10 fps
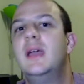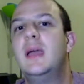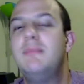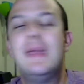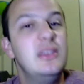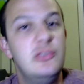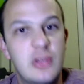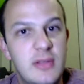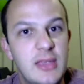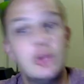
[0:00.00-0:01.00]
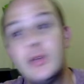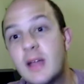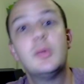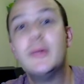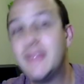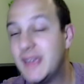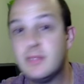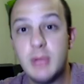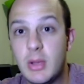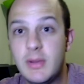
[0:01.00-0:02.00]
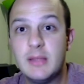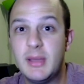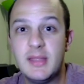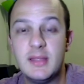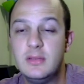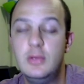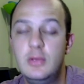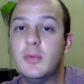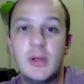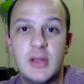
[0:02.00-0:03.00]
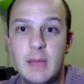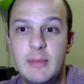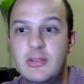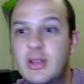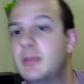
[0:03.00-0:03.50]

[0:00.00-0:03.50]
and making sure that you're not the one that gets blown out by the 2-for-1 combat trick,